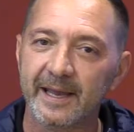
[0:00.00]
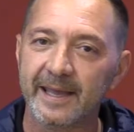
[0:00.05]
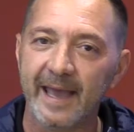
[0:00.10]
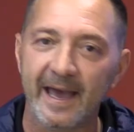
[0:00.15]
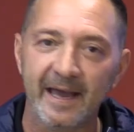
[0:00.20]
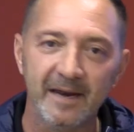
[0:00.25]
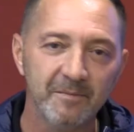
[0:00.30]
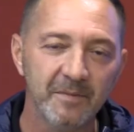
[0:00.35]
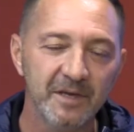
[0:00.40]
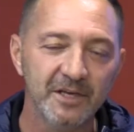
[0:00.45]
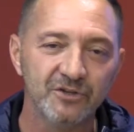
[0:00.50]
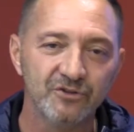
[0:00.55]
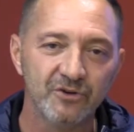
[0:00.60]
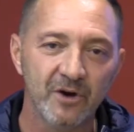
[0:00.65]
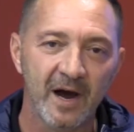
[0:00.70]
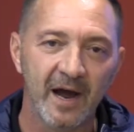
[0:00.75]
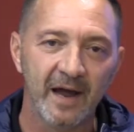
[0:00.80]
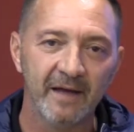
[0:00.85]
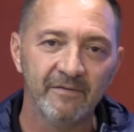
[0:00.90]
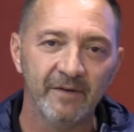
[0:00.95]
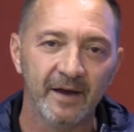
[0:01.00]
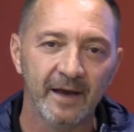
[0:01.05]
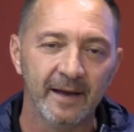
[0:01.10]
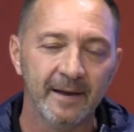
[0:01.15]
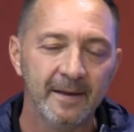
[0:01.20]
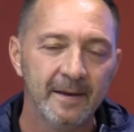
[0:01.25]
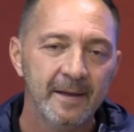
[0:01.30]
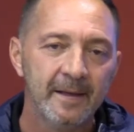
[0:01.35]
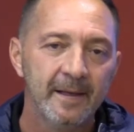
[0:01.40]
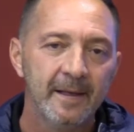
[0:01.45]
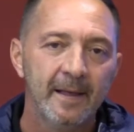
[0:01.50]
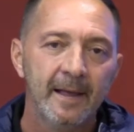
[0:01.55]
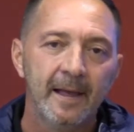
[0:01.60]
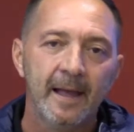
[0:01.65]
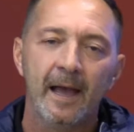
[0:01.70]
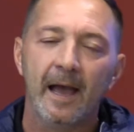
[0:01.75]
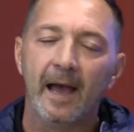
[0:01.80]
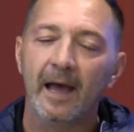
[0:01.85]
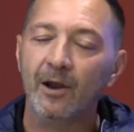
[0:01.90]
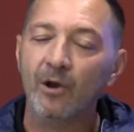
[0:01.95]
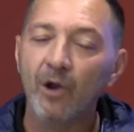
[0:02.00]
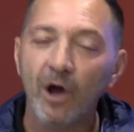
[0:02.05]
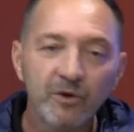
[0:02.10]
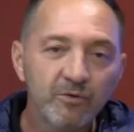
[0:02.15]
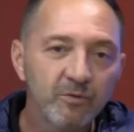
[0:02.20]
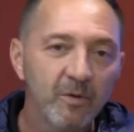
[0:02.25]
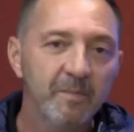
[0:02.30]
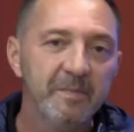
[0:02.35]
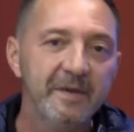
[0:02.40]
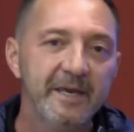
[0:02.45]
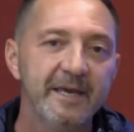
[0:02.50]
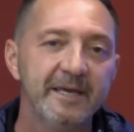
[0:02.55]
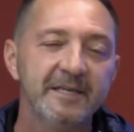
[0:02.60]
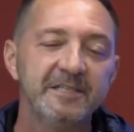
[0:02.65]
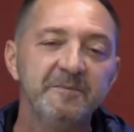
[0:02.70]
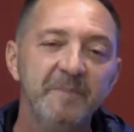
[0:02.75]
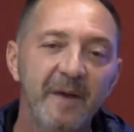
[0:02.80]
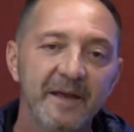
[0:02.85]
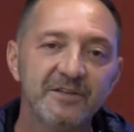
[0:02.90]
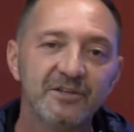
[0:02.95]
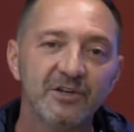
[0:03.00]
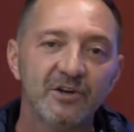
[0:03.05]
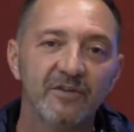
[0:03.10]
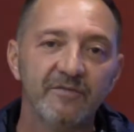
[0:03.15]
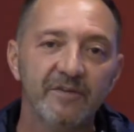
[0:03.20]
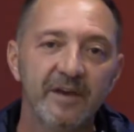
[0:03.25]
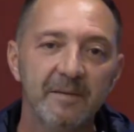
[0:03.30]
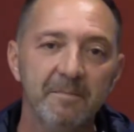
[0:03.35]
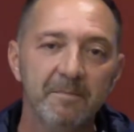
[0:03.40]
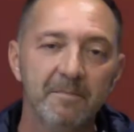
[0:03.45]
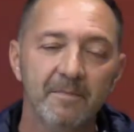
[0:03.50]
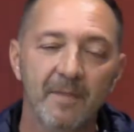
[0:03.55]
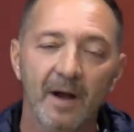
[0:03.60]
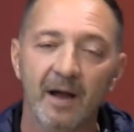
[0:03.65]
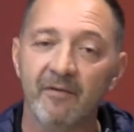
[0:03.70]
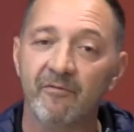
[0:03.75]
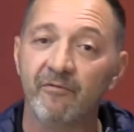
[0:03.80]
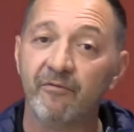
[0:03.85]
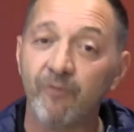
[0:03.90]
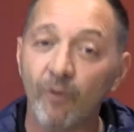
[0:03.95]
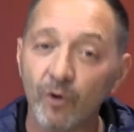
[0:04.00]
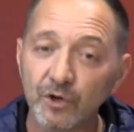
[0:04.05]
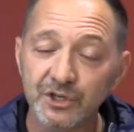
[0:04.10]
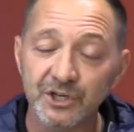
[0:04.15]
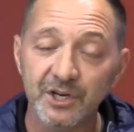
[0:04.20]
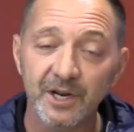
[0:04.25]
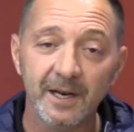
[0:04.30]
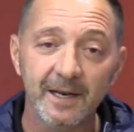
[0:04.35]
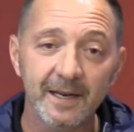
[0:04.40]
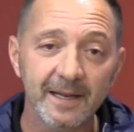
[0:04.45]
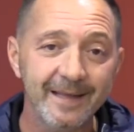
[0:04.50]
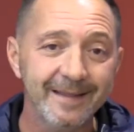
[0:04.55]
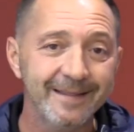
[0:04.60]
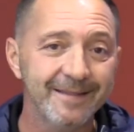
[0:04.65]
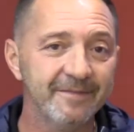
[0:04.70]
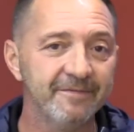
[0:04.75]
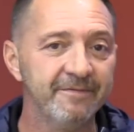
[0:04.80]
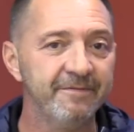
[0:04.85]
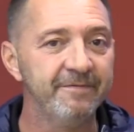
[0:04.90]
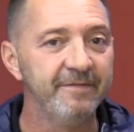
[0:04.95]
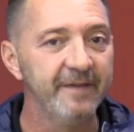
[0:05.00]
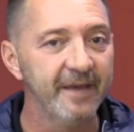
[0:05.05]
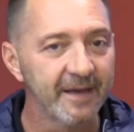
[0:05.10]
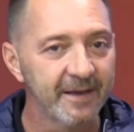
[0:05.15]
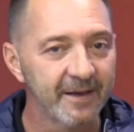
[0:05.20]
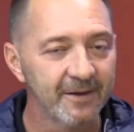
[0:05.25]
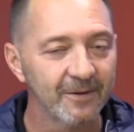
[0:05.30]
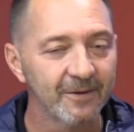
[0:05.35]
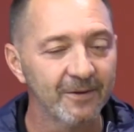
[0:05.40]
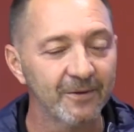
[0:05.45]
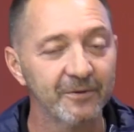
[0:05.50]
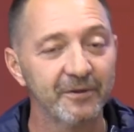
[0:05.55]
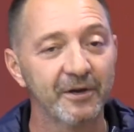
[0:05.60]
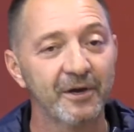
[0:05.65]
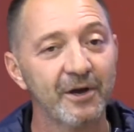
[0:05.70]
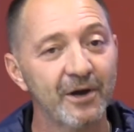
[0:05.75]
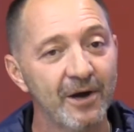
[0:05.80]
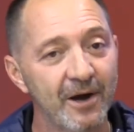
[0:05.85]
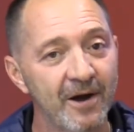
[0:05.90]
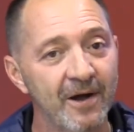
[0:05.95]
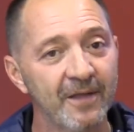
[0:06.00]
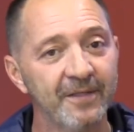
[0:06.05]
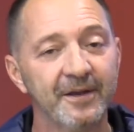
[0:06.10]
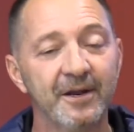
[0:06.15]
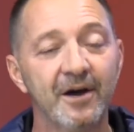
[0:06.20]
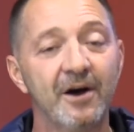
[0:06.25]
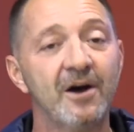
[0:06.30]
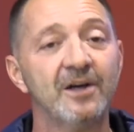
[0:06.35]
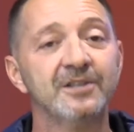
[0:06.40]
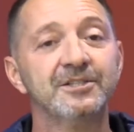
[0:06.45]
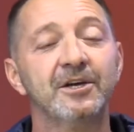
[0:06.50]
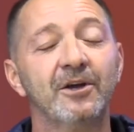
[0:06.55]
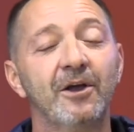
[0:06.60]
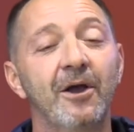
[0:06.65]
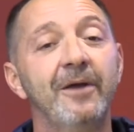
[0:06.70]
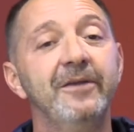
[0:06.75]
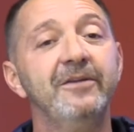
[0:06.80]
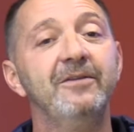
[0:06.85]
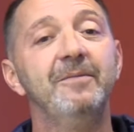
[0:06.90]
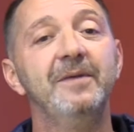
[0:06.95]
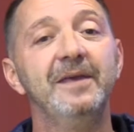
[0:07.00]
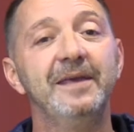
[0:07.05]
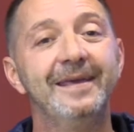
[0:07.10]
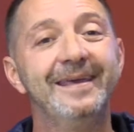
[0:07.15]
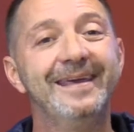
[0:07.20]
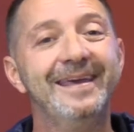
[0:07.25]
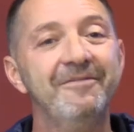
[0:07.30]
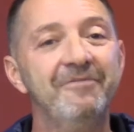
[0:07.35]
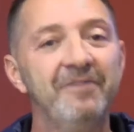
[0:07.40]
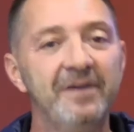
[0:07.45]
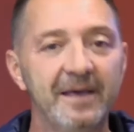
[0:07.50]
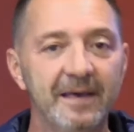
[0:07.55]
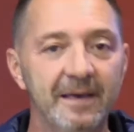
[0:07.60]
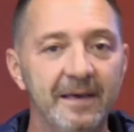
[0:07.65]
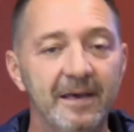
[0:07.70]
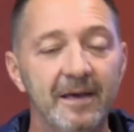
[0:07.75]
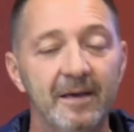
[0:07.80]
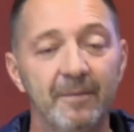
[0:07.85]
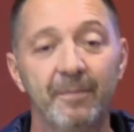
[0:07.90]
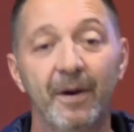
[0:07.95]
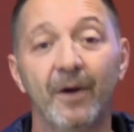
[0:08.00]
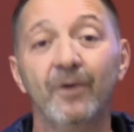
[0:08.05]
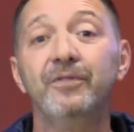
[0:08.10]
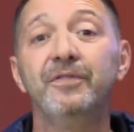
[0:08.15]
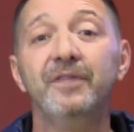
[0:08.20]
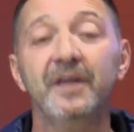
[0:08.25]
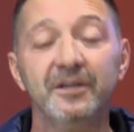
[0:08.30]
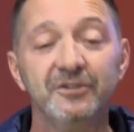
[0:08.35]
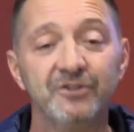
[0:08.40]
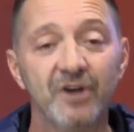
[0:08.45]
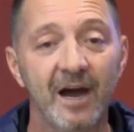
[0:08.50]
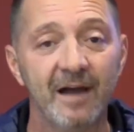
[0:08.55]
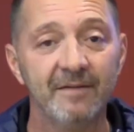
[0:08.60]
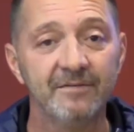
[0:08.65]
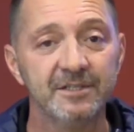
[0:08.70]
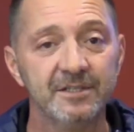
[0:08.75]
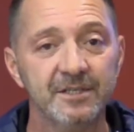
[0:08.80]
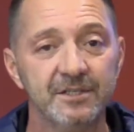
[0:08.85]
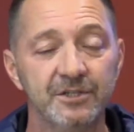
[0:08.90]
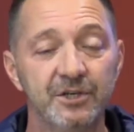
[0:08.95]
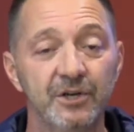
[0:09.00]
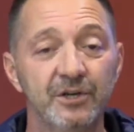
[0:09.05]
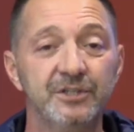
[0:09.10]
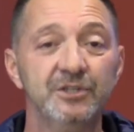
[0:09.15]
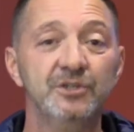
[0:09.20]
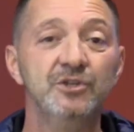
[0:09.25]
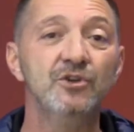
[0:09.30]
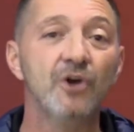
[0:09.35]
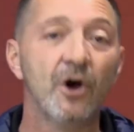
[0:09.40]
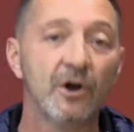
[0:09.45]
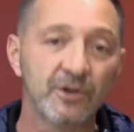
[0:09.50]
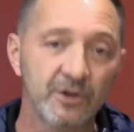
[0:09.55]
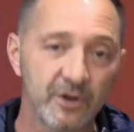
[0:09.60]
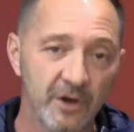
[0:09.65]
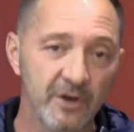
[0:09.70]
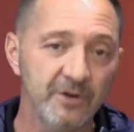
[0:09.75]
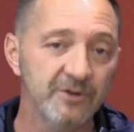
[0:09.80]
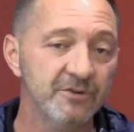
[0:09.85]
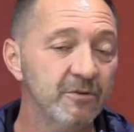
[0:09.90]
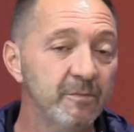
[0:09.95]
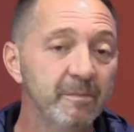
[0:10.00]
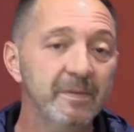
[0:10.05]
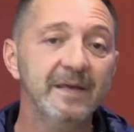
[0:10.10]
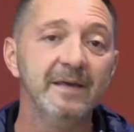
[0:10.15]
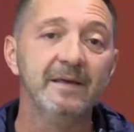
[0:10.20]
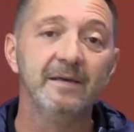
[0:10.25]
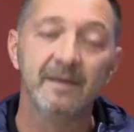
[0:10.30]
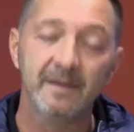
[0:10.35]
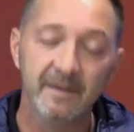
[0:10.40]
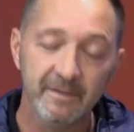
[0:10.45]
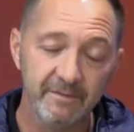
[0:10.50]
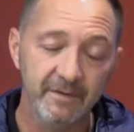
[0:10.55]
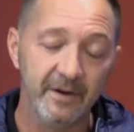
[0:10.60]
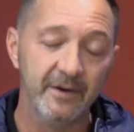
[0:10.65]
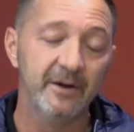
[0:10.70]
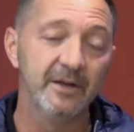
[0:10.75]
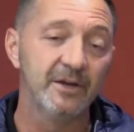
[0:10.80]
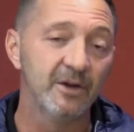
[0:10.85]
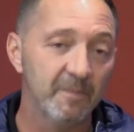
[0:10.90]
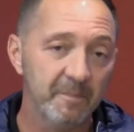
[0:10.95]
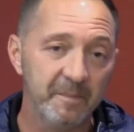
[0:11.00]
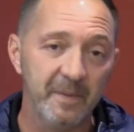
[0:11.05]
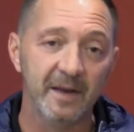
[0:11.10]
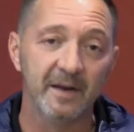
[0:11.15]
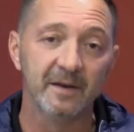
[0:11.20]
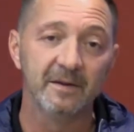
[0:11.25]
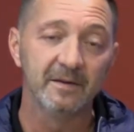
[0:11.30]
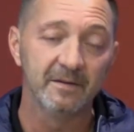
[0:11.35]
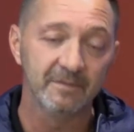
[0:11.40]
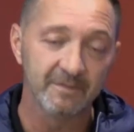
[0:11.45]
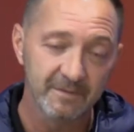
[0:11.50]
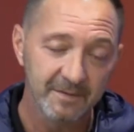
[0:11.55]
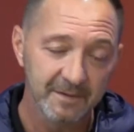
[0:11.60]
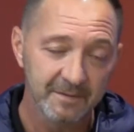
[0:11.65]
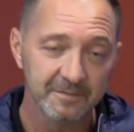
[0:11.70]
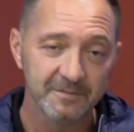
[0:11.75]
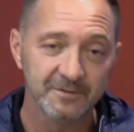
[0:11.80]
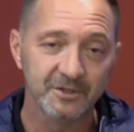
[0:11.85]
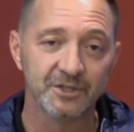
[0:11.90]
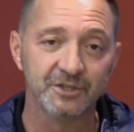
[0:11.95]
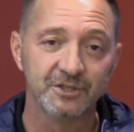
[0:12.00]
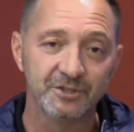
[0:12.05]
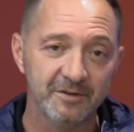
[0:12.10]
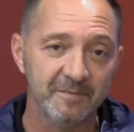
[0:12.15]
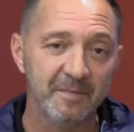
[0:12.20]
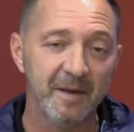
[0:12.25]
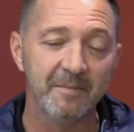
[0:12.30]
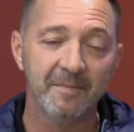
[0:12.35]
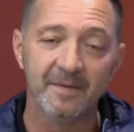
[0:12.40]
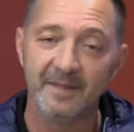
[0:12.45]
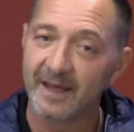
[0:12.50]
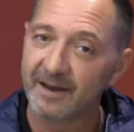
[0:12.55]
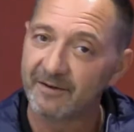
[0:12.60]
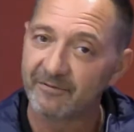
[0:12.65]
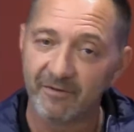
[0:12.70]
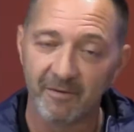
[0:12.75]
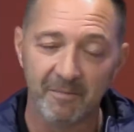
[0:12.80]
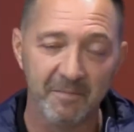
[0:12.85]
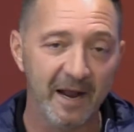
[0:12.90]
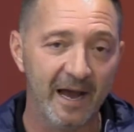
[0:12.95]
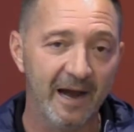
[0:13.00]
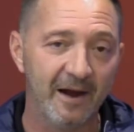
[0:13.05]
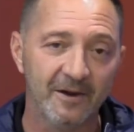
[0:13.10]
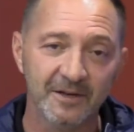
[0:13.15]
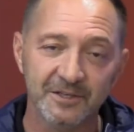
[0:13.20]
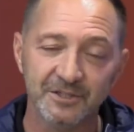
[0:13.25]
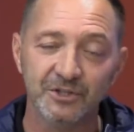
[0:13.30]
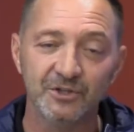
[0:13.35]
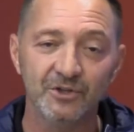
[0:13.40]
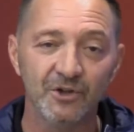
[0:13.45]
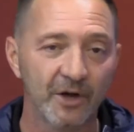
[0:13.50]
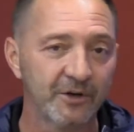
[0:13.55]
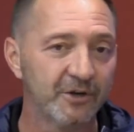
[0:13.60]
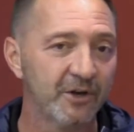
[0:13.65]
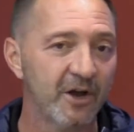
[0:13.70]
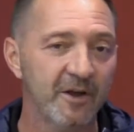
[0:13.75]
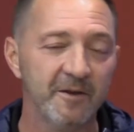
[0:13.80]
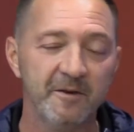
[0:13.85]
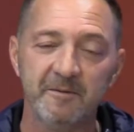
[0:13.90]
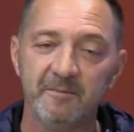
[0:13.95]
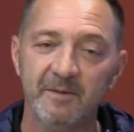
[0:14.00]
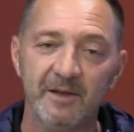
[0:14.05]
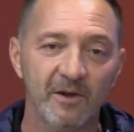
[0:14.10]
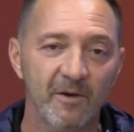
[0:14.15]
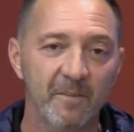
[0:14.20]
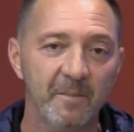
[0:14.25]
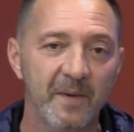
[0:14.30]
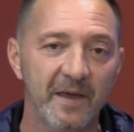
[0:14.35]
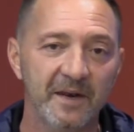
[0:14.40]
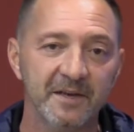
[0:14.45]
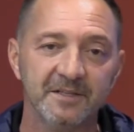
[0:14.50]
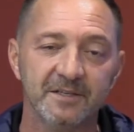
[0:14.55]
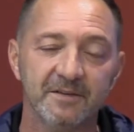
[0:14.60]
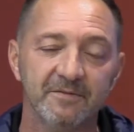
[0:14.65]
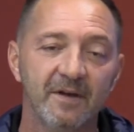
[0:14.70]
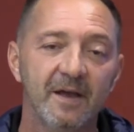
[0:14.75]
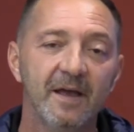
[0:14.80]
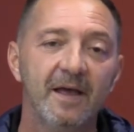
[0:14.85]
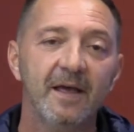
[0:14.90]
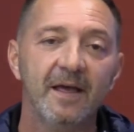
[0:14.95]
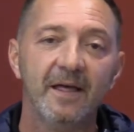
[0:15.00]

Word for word: Academy driver. A lot will be expected of him. Unfortunately, the vehicle, the car that Haas are going to be giving both their drivers this year is not going to be very competitive. Just remember that from now. It's not going to be competitive.